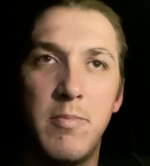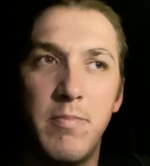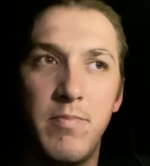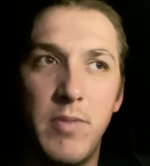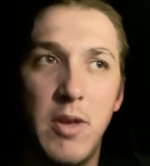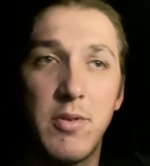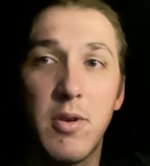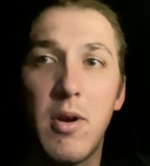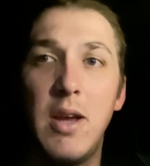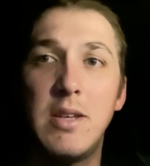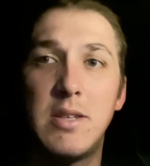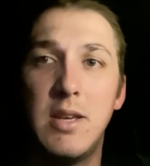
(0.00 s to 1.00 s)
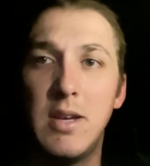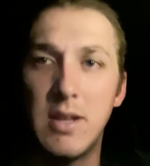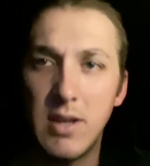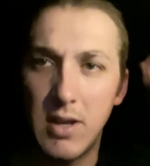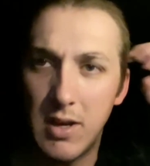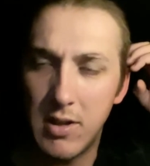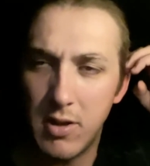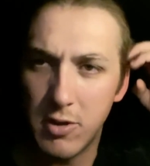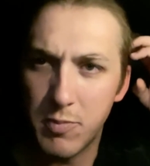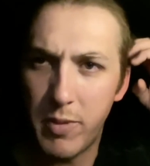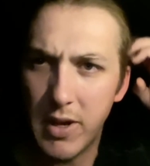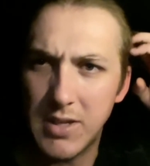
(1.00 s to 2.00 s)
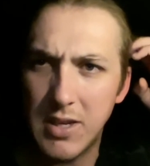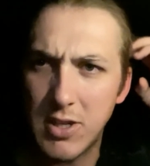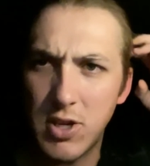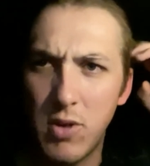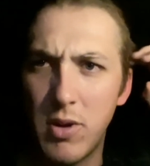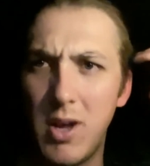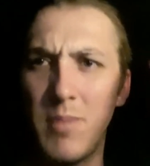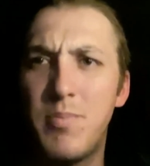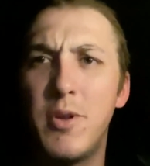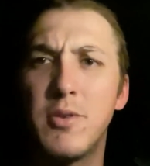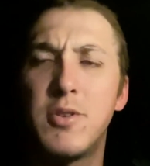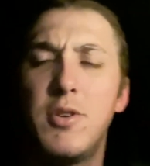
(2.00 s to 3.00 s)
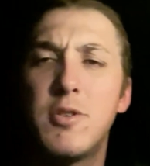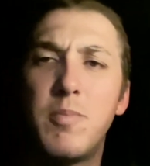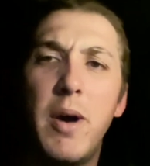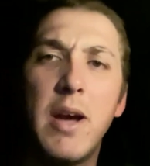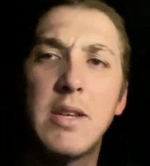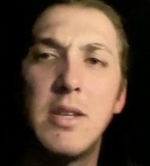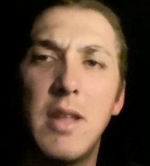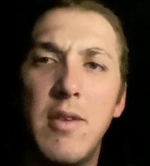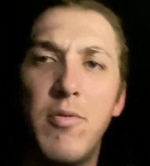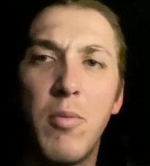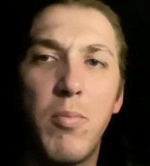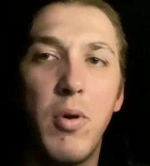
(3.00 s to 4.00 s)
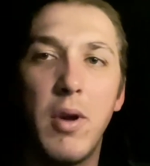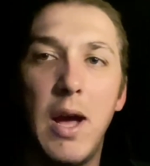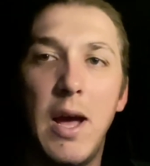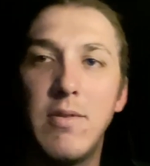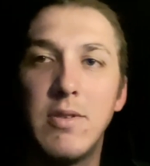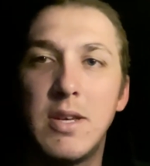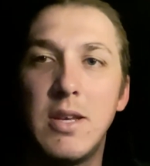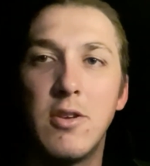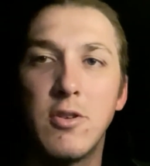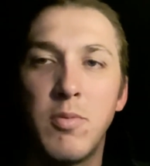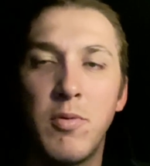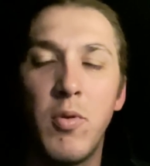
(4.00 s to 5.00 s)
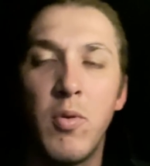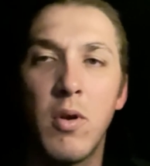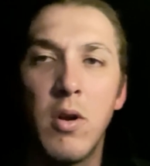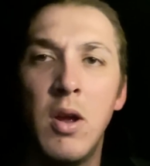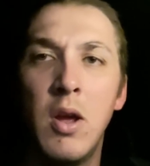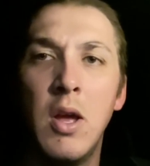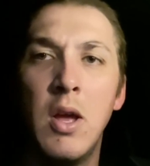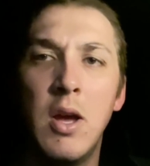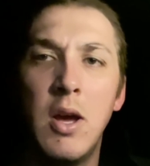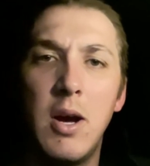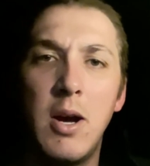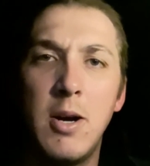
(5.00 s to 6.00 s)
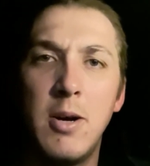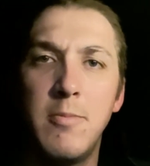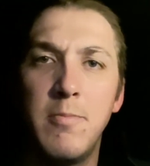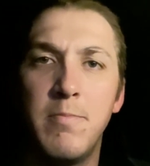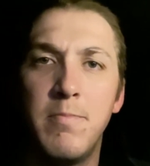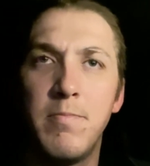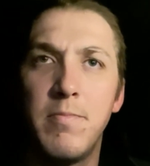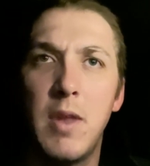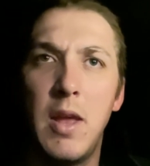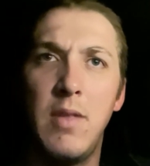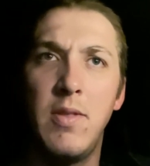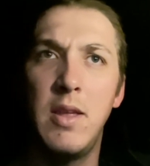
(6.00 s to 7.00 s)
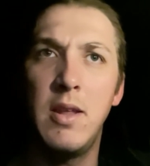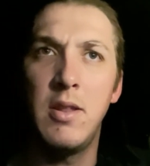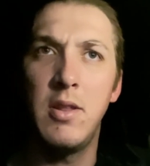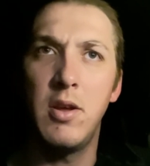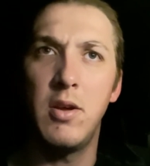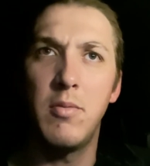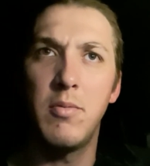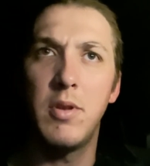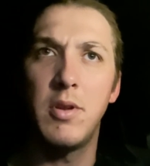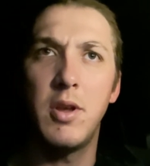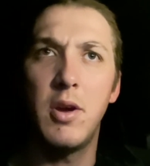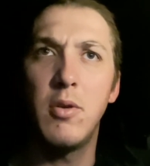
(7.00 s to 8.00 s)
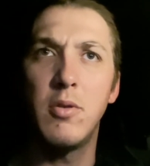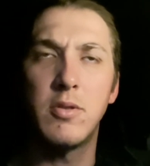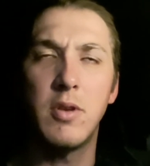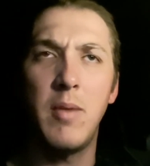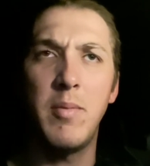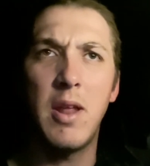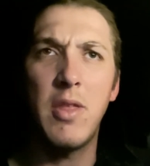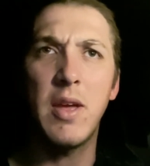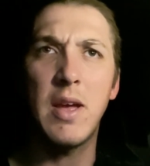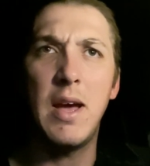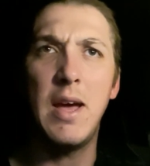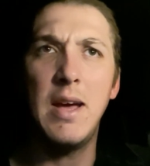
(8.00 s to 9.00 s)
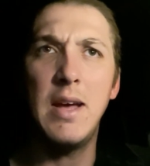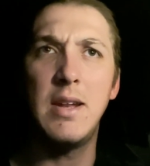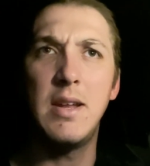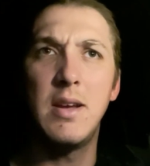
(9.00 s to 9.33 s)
It was a great sit. Those bucks that showed up, those 2 spots in that 4-point, I haven't seen those before. And then the does, I mean, I think I had